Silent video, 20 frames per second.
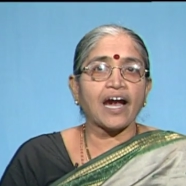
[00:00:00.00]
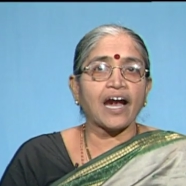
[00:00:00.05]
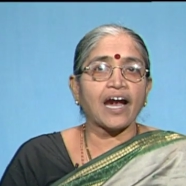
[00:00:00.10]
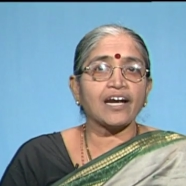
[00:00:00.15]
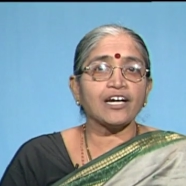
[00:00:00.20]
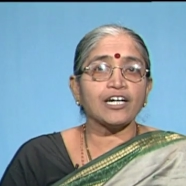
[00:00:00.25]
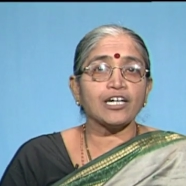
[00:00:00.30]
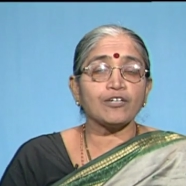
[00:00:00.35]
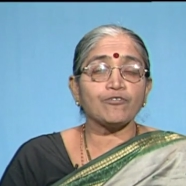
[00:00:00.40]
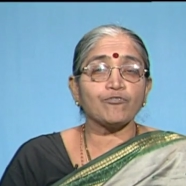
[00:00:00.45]

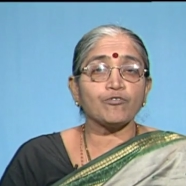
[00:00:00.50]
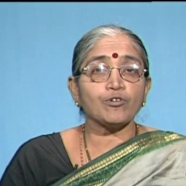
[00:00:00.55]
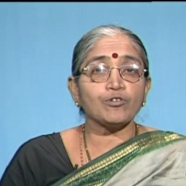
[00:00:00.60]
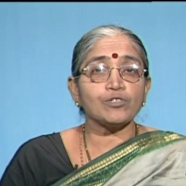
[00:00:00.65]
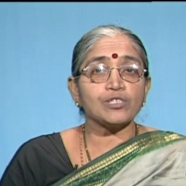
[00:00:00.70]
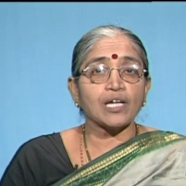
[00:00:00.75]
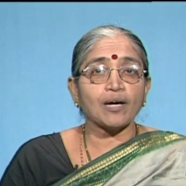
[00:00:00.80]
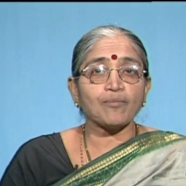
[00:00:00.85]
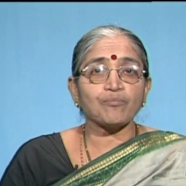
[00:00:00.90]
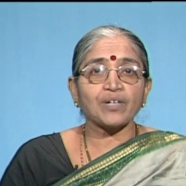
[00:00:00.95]
and it
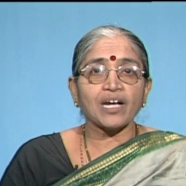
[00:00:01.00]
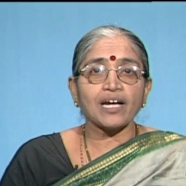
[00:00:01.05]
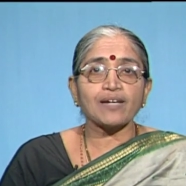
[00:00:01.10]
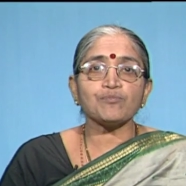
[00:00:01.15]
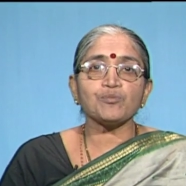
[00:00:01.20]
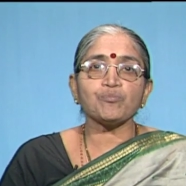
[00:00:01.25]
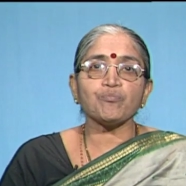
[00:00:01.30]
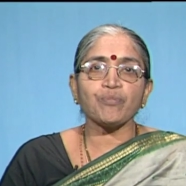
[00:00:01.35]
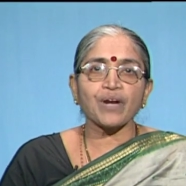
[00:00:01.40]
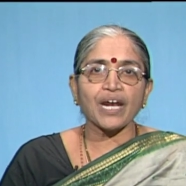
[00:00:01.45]
would
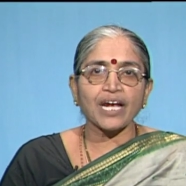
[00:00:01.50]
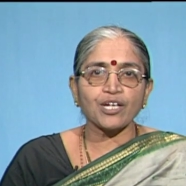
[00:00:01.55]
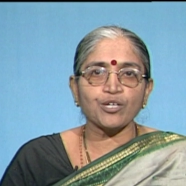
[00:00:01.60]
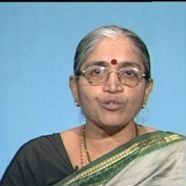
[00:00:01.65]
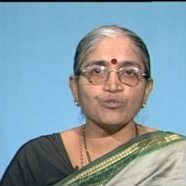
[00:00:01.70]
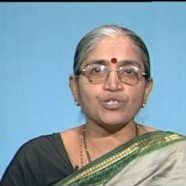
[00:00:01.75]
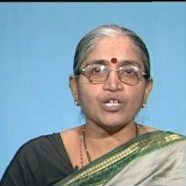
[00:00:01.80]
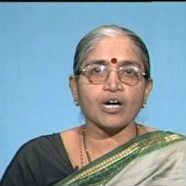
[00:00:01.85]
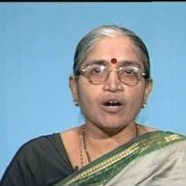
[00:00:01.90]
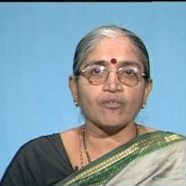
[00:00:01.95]
sometimes break
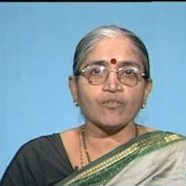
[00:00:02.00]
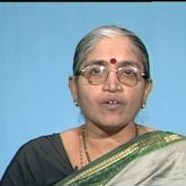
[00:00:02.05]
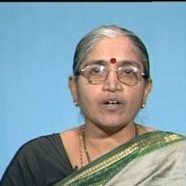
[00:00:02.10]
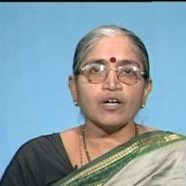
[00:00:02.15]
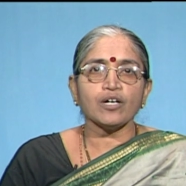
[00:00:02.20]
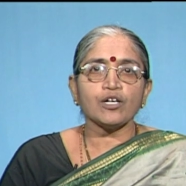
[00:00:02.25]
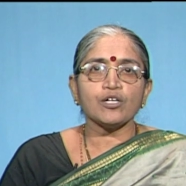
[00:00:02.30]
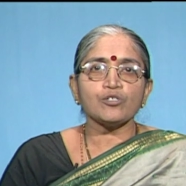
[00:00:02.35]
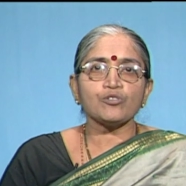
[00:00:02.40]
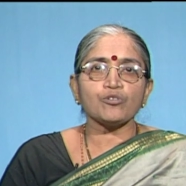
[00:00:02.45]
you down.
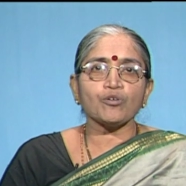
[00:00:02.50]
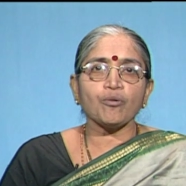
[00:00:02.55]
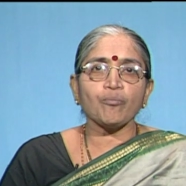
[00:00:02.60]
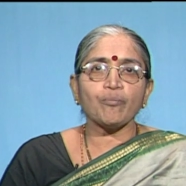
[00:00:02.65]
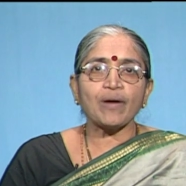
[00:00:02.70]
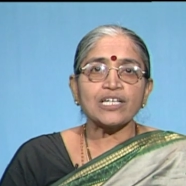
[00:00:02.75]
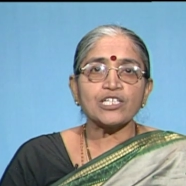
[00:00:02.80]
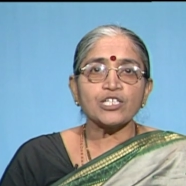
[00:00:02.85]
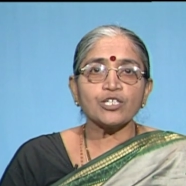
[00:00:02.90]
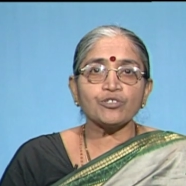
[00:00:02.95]
So,
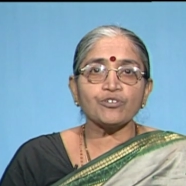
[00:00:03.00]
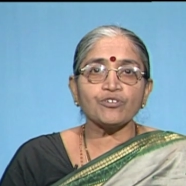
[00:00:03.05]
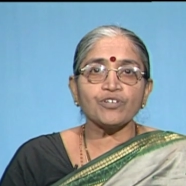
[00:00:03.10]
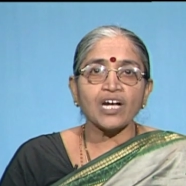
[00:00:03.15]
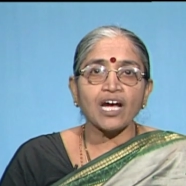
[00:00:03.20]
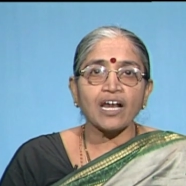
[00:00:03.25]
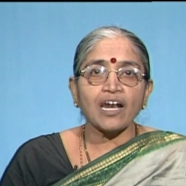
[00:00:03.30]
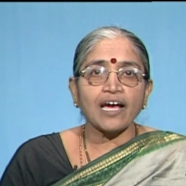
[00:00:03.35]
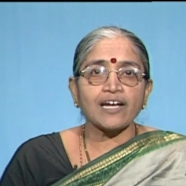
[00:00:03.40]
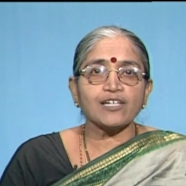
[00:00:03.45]
better to
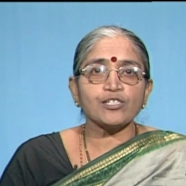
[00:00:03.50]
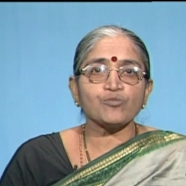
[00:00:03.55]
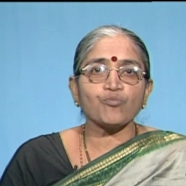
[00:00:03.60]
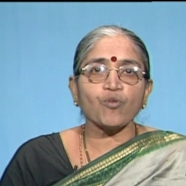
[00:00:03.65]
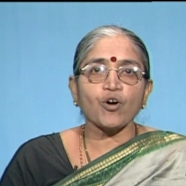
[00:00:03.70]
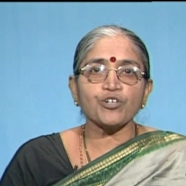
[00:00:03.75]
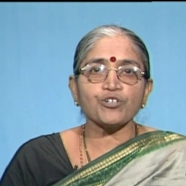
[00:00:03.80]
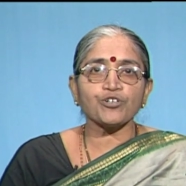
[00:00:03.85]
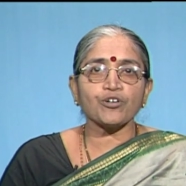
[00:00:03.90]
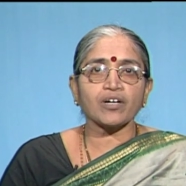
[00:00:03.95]
realize
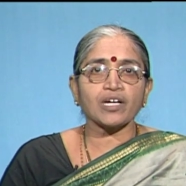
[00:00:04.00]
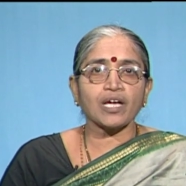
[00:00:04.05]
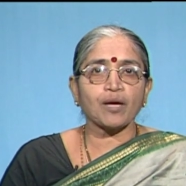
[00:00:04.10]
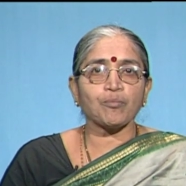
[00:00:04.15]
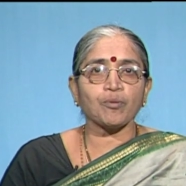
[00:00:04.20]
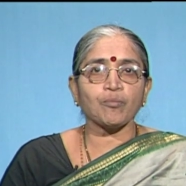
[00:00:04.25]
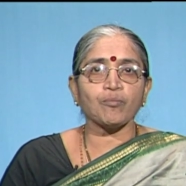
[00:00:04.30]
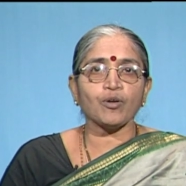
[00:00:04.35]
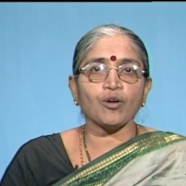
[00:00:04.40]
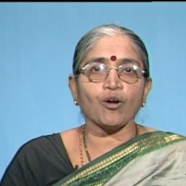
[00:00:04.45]
what you are
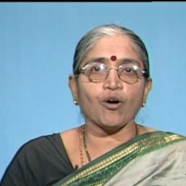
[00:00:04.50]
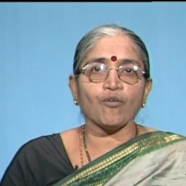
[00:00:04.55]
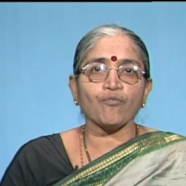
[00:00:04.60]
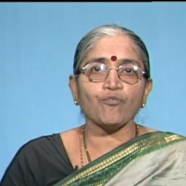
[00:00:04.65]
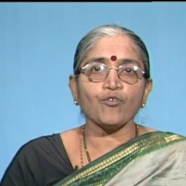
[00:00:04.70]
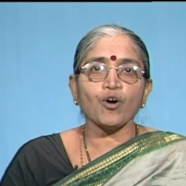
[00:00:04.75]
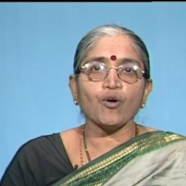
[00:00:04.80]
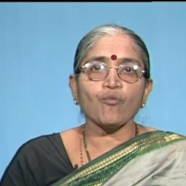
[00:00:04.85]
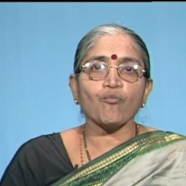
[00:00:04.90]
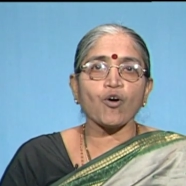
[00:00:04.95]
capable
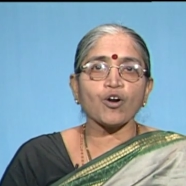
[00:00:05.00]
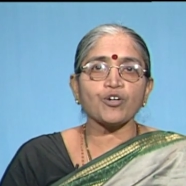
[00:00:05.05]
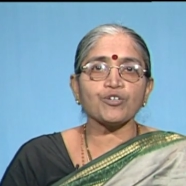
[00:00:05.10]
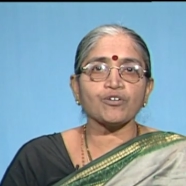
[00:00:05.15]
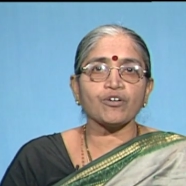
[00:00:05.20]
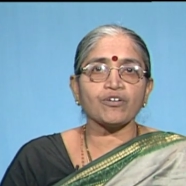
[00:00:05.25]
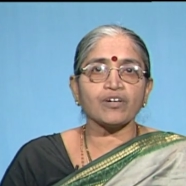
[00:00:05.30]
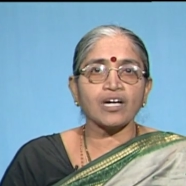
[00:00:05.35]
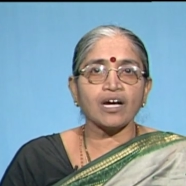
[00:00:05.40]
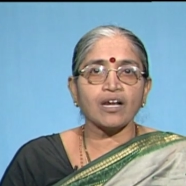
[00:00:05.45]
of, what
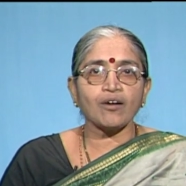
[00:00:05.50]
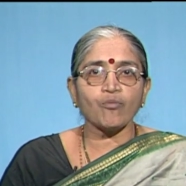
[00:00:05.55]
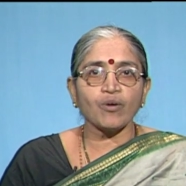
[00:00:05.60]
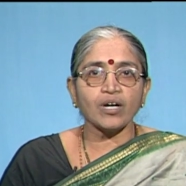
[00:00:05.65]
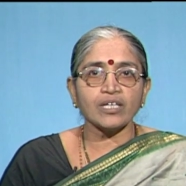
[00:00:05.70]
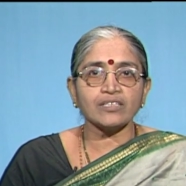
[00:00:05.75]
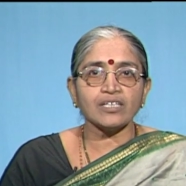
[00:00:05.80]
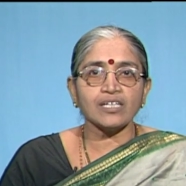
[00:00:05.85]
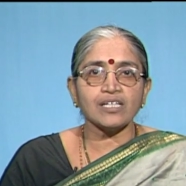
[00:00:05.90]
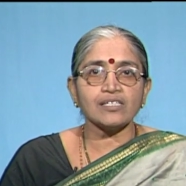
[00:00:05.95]
your real
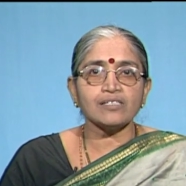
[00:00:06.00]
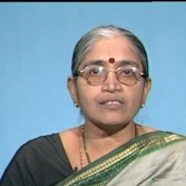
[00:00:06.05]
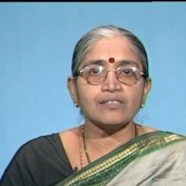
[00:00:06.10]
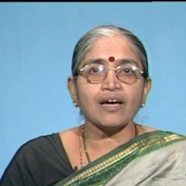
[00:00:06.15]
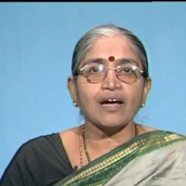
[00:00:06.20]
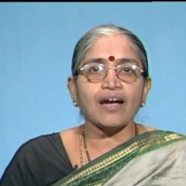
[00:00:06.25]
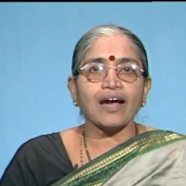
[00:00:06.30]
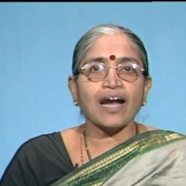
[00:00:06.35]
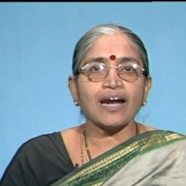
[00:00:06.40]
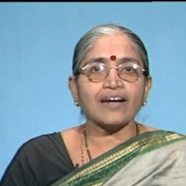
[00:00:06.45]
worth is
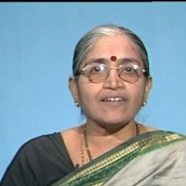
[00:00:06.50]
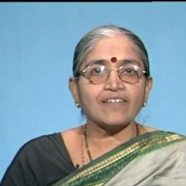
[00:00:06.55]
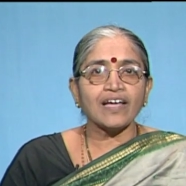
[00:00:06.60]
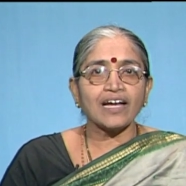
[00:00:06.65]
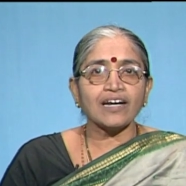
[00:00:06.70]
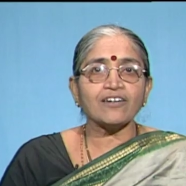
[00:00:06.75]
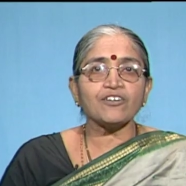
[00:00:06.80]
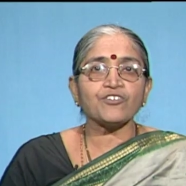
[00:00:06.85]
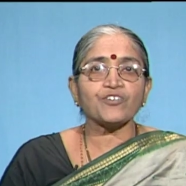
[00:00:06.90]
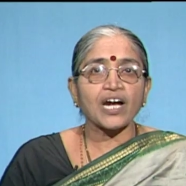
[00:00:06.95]
and
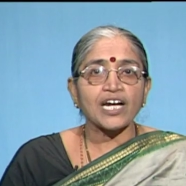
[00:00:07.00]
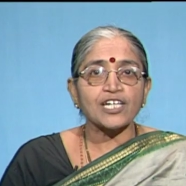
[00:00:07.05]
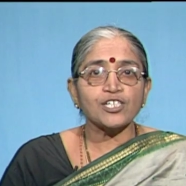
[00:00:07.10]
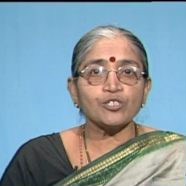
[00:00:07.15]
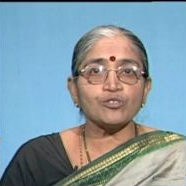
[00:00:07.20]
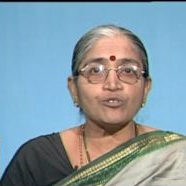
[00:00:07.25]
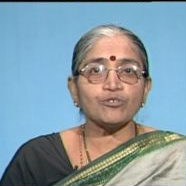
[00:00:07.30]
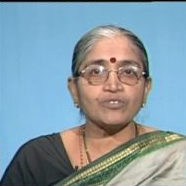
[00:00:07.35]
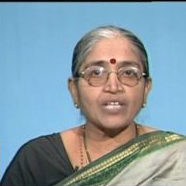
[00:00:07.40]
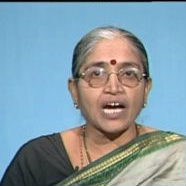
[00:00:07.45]
then try
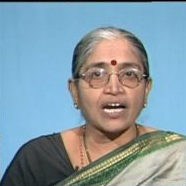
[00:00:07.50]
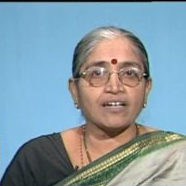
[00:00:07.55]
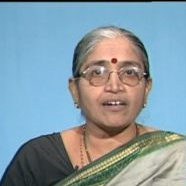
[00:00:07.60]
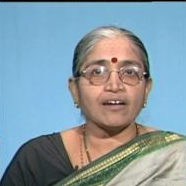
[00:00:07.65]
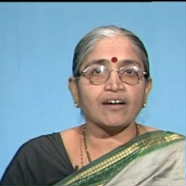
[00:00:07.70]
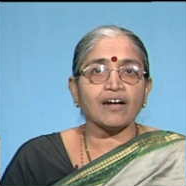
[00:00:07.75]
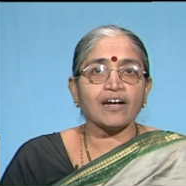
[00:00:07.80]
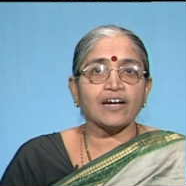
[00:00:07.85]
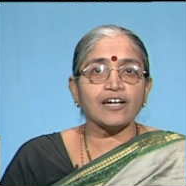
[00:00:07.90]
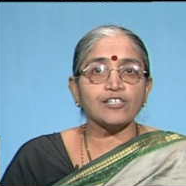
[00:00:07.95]
to do that
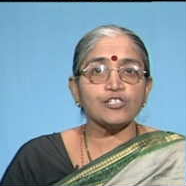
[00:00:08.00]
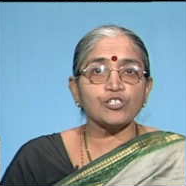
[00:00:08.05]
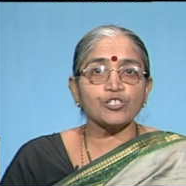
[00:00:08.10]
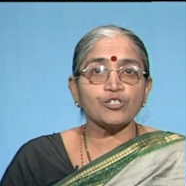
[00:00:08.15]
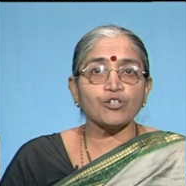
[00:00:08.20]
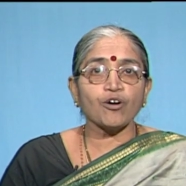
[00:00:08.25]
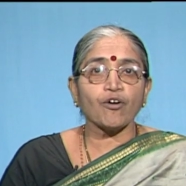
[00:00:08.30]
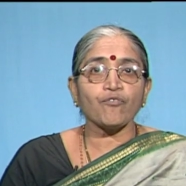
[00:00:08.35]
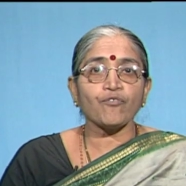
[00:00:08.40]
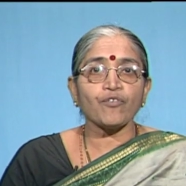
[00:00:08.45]

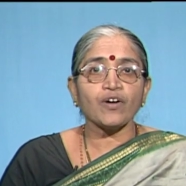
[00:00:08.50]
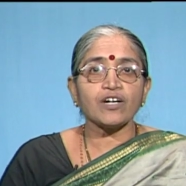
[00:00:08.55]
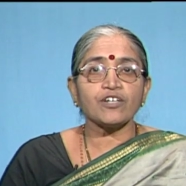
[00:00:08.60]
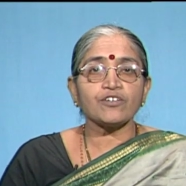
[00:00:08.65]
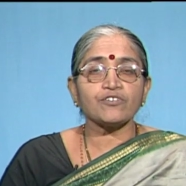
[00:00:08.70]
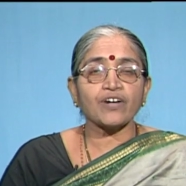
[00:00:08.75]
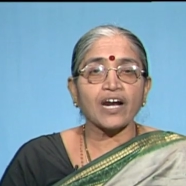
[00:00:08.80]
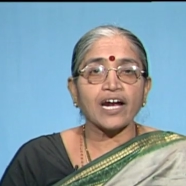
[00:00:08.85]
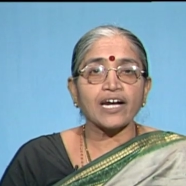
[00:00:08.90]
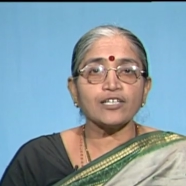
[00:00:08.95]
instead of
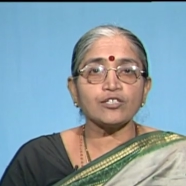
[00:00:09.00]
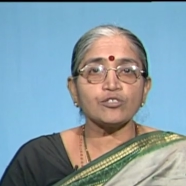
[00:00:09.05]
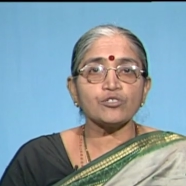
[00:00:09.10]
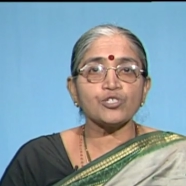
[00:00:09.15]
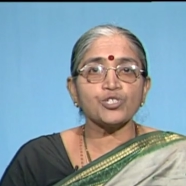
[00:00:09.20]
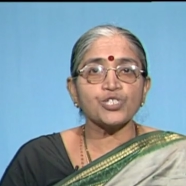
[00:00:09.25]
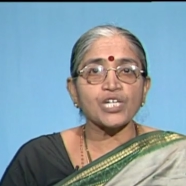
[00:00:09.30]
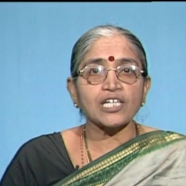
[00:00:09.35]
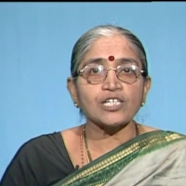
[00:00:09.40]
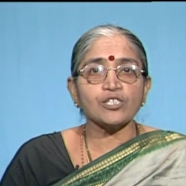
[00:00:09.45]
trying to
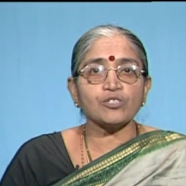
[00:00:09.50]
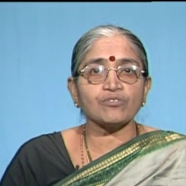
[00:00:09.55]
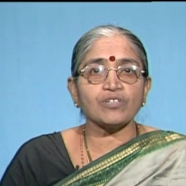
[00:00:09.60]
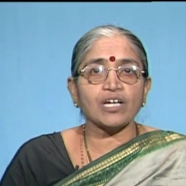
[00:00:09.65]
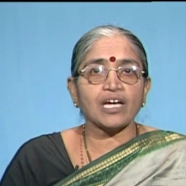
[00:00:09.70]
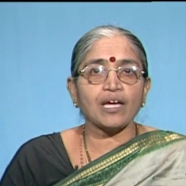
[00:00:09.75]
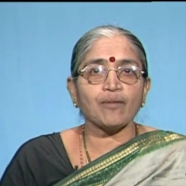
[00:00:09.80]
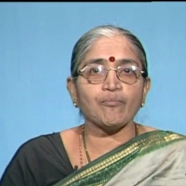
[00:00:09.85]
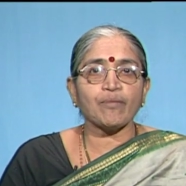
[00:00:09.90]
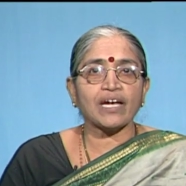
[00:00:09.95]
stick to
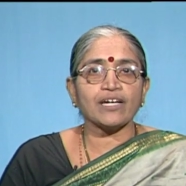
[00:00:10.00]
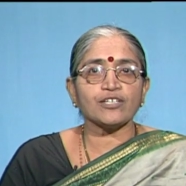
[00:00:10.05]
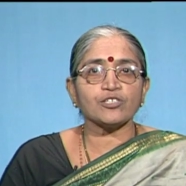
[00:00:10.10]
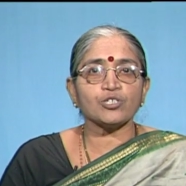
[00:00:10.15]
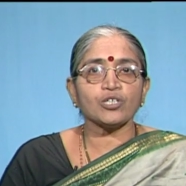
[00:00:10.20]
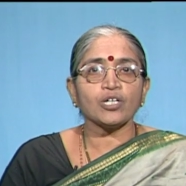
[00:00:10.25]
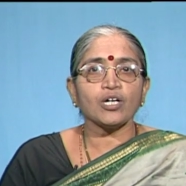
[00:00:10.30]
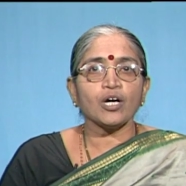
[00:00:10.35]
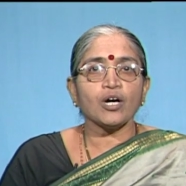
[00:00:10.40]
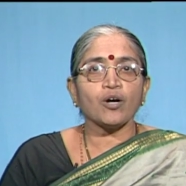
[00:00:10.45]
the
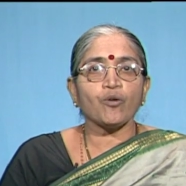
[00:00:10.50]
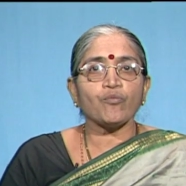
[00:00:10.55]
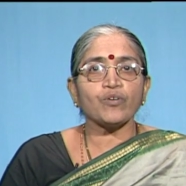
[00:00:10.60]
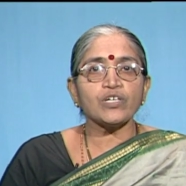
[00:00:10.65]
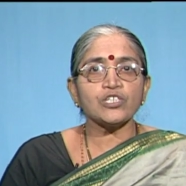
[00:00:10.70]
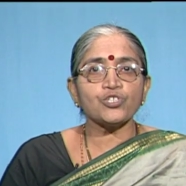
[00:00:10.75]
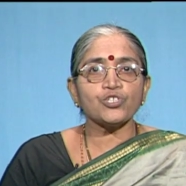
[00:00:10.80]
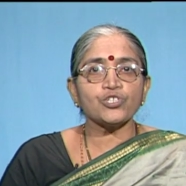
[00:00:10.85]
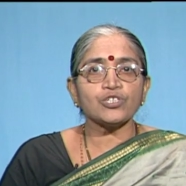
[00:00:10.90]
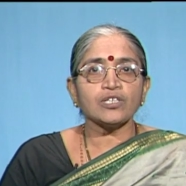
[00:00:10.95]
image
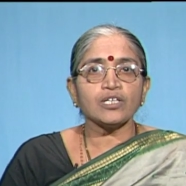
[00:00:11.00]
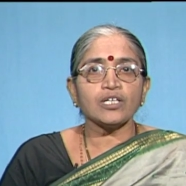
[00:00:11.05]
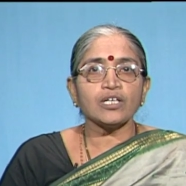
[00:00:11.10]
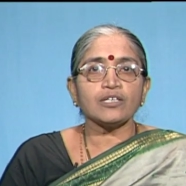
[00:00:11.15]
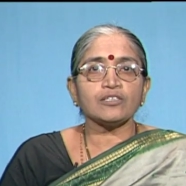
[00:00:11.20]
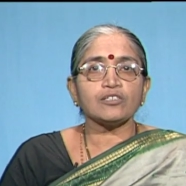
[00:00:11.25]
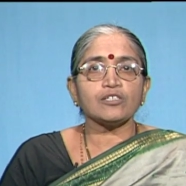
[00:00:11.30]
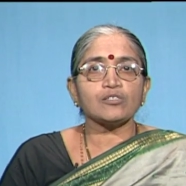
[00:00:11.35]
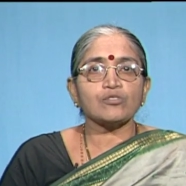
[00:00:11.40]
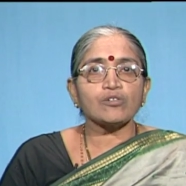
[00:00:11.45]
which
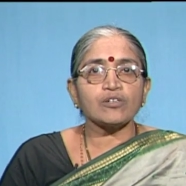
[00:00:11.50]
the